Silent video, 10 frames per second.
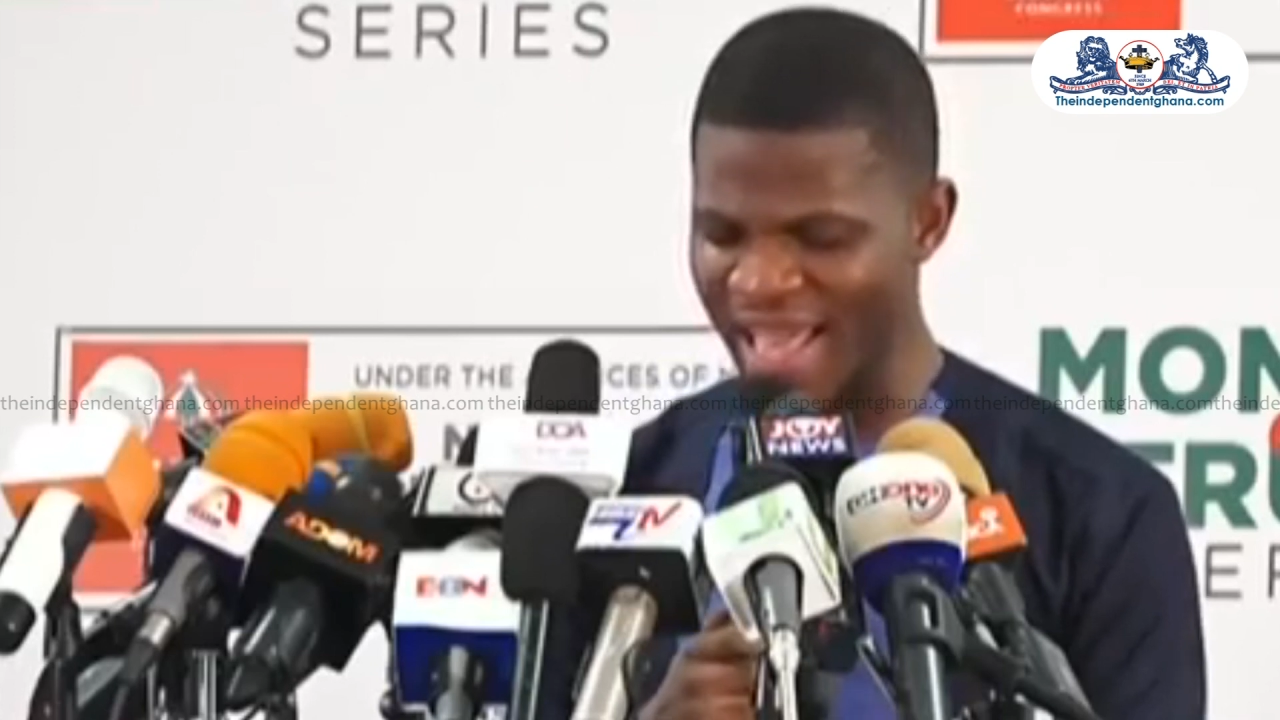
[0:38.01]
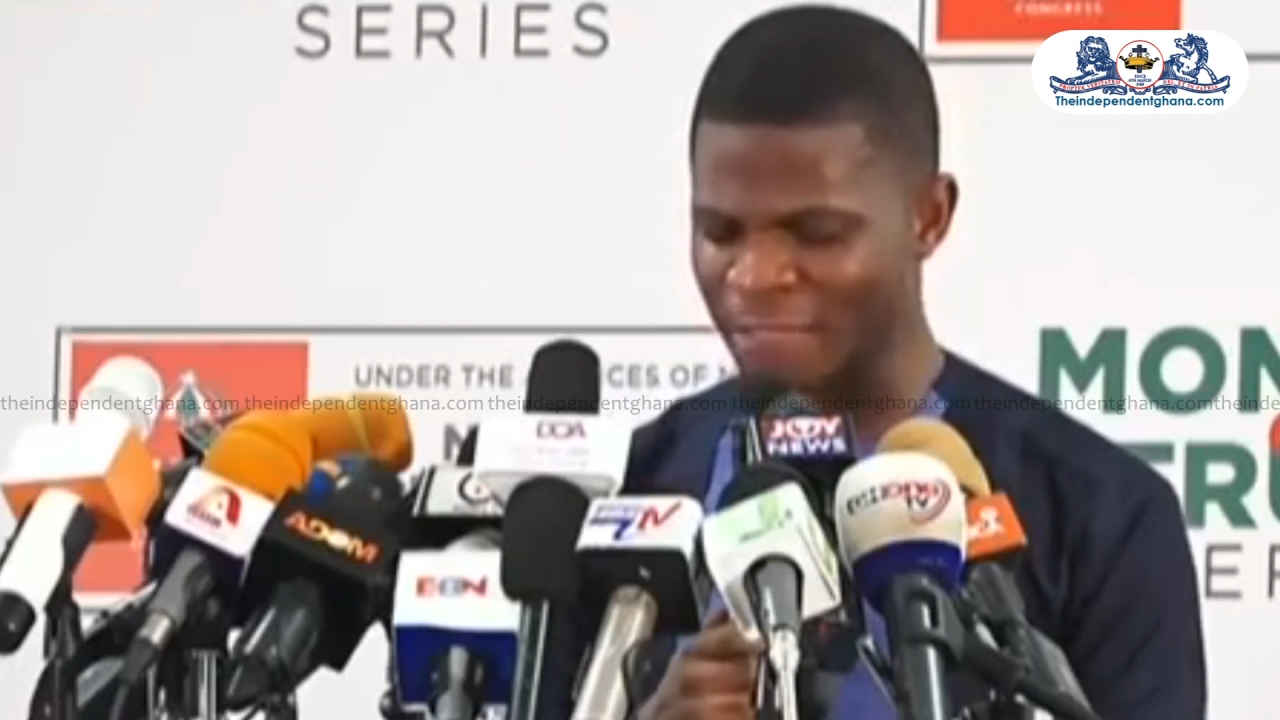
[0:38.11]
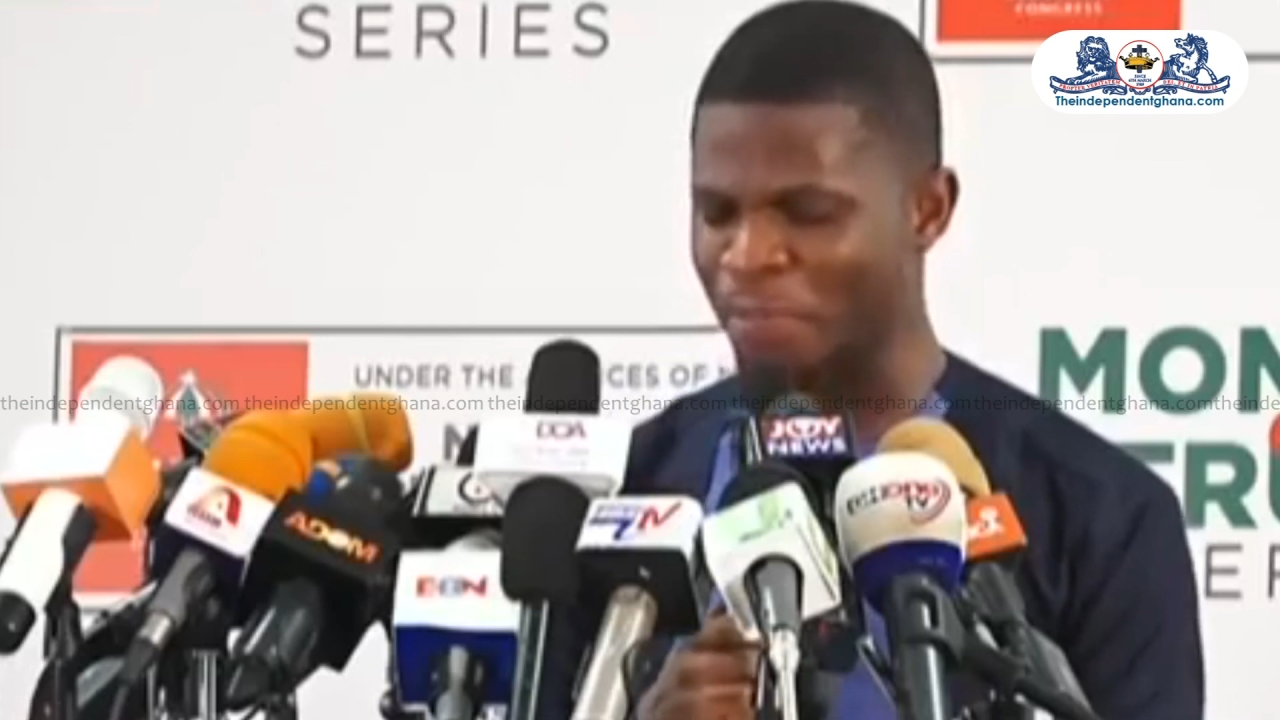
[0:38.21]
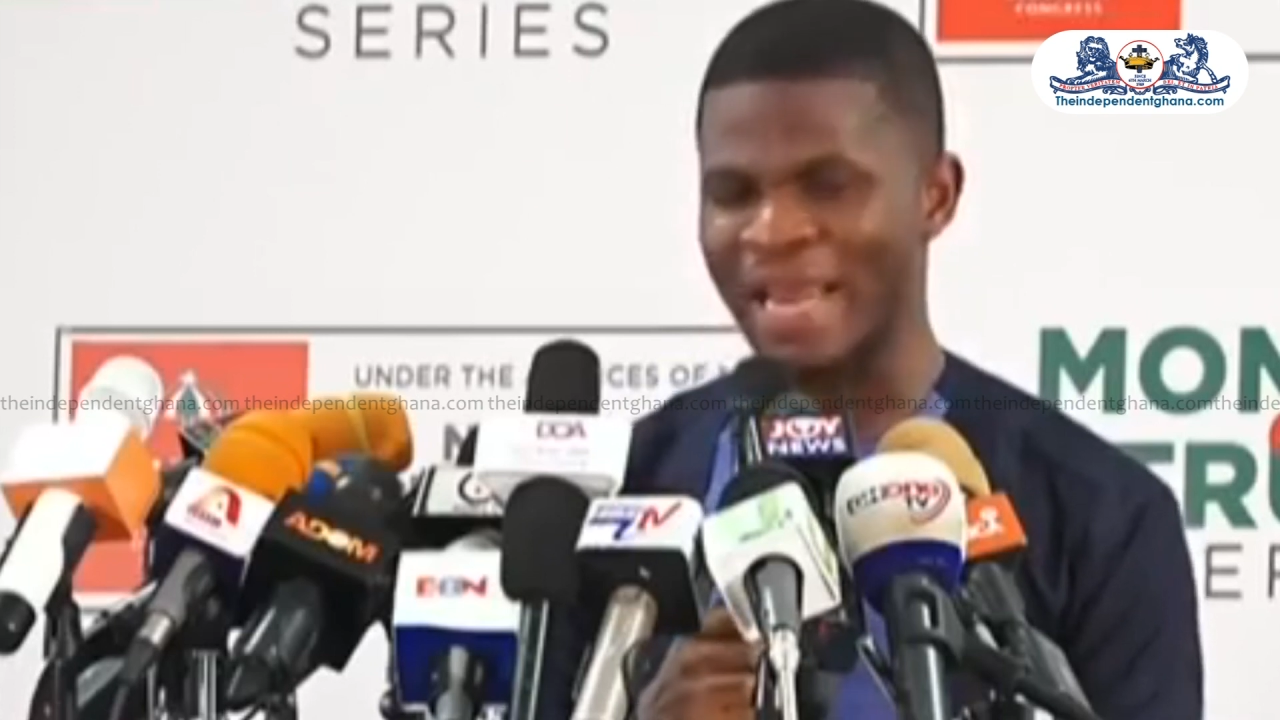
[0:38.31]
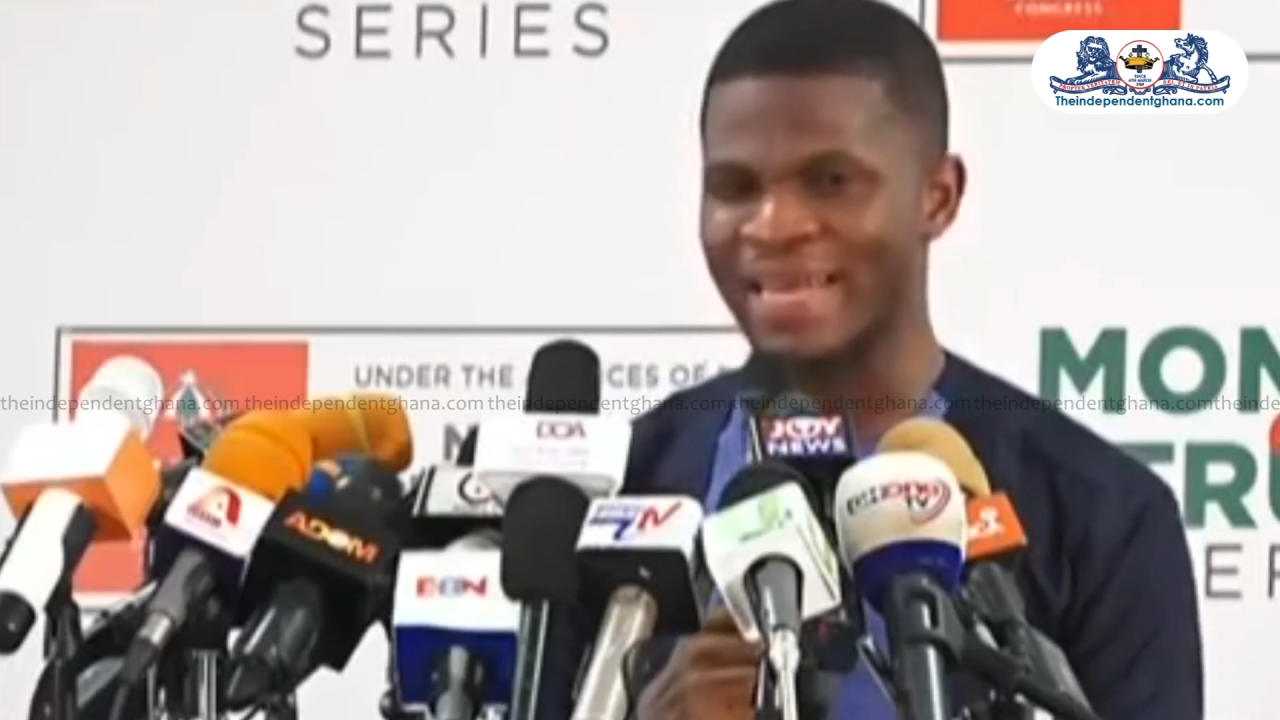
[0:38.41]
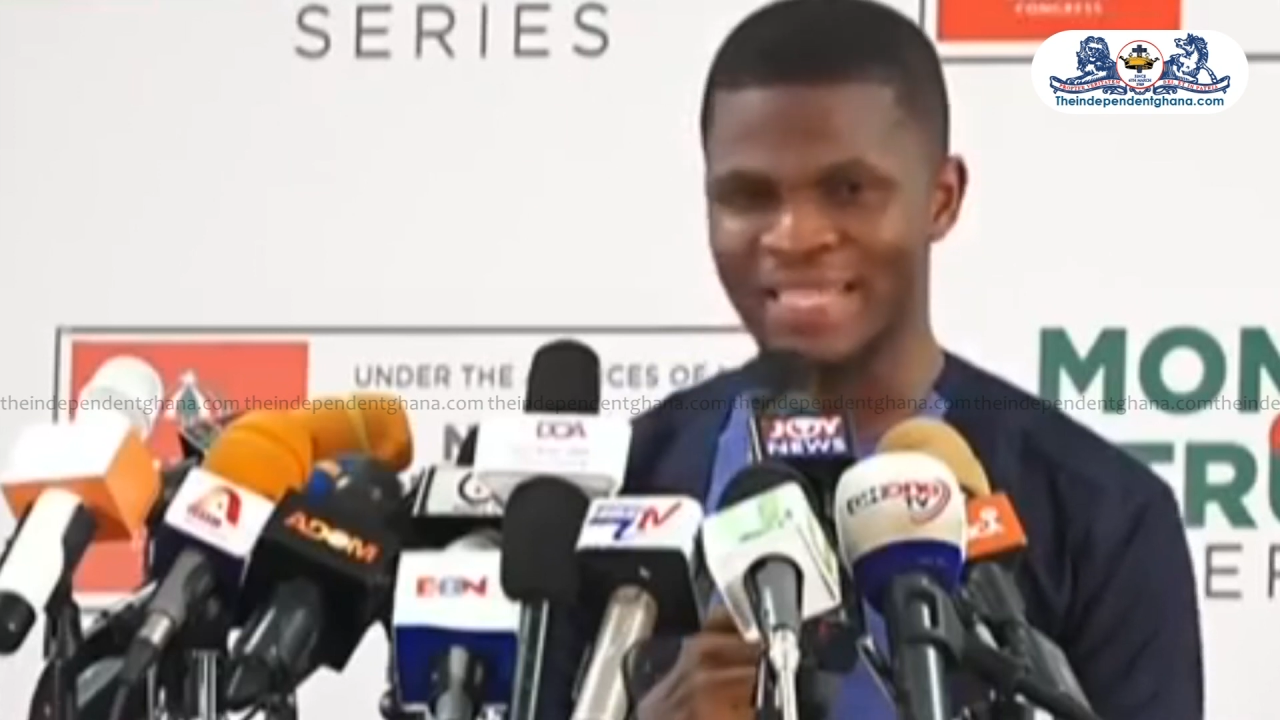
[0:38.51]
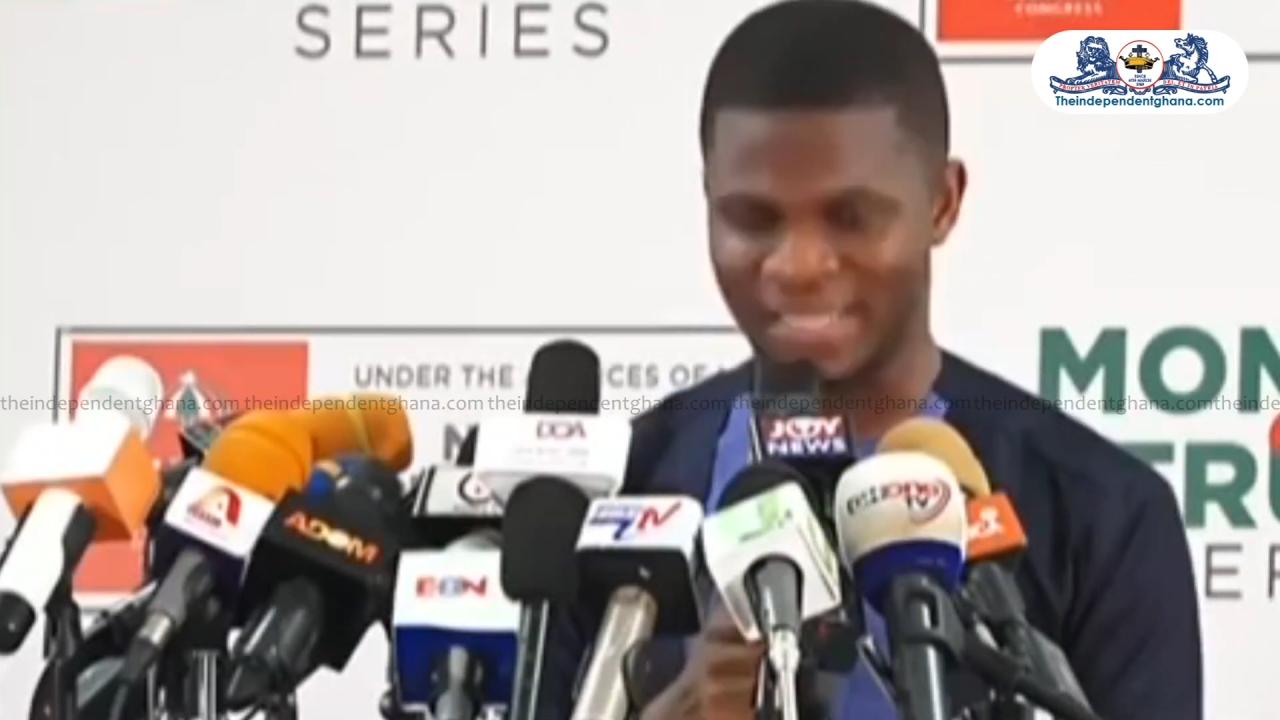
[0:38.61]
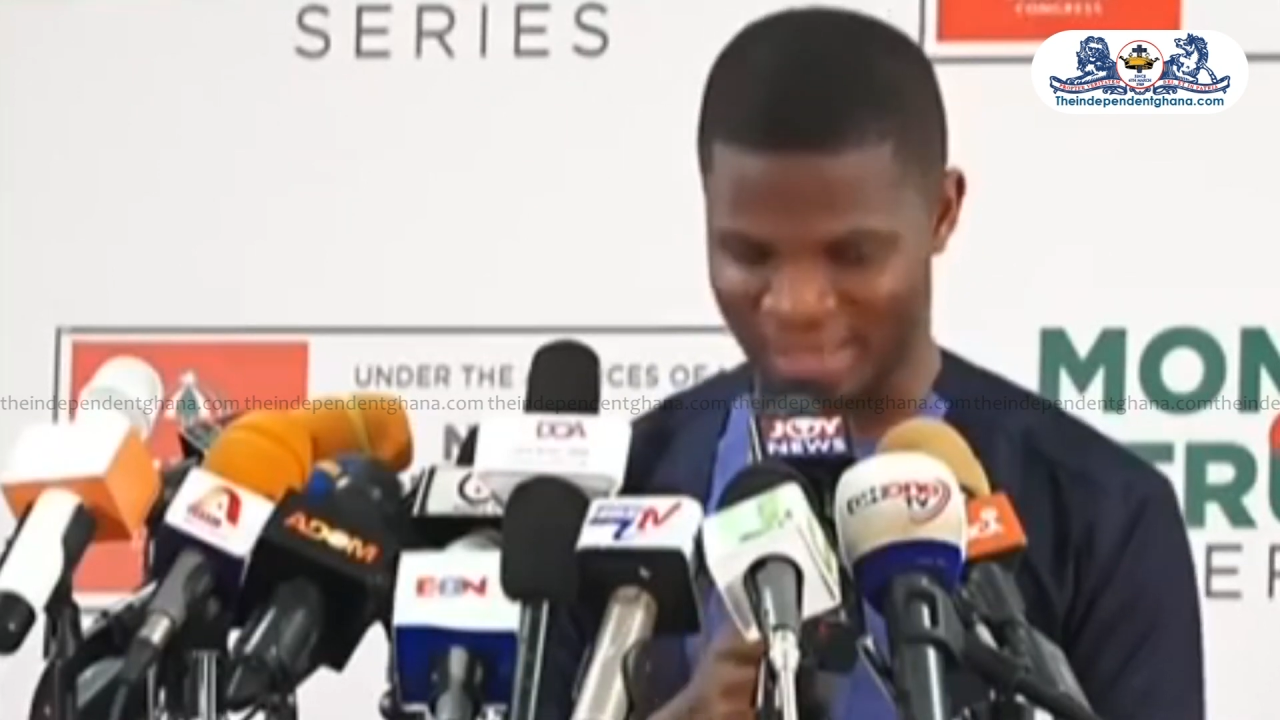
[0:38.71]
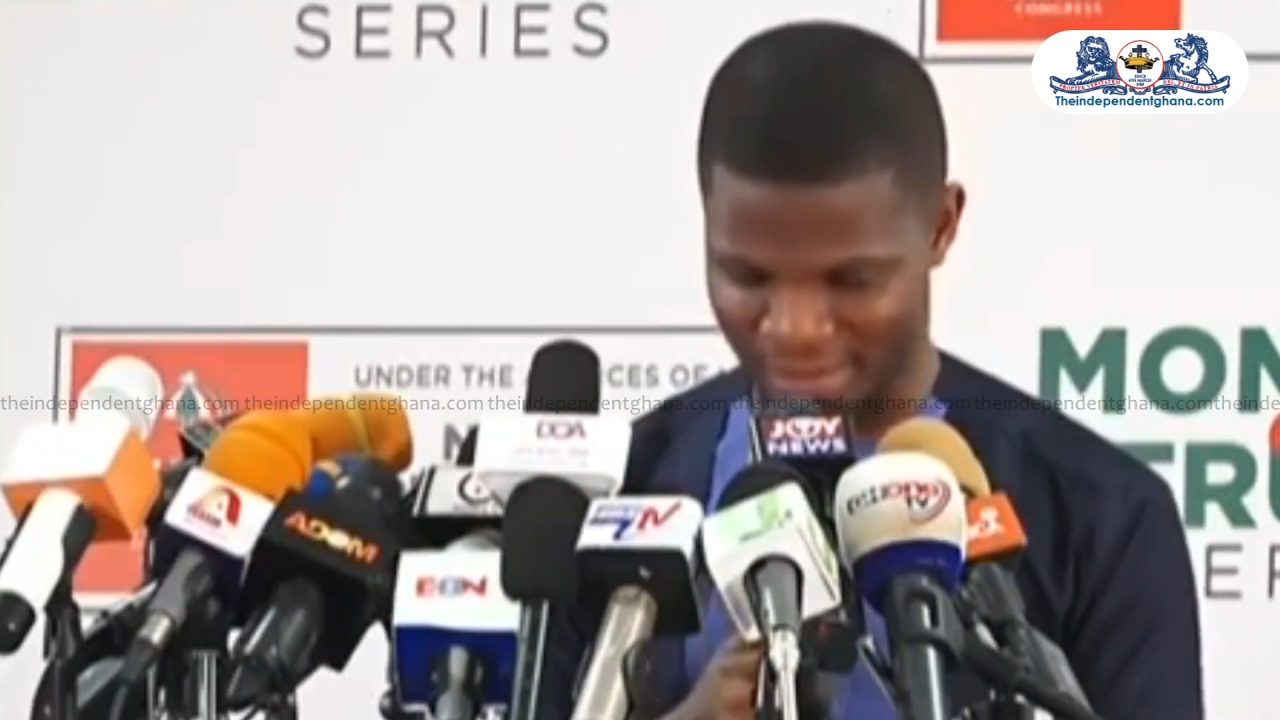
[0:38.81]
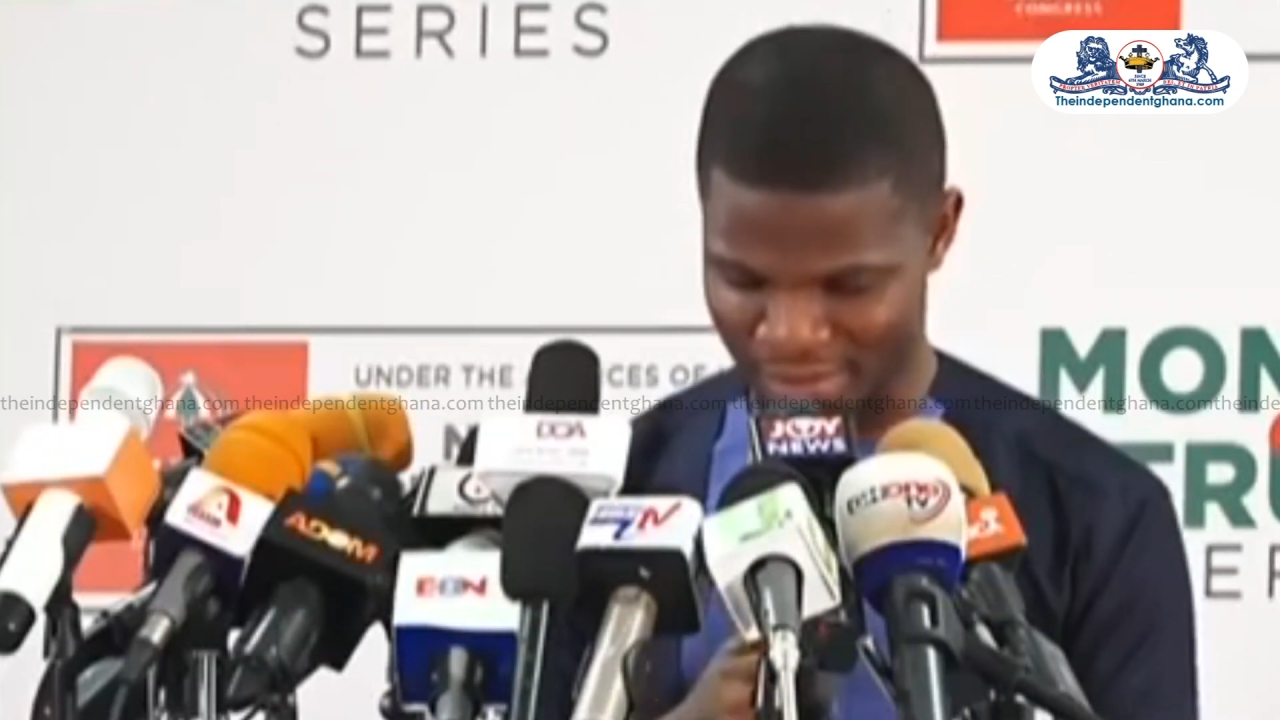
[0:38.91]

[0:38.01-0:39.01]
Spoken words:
explanation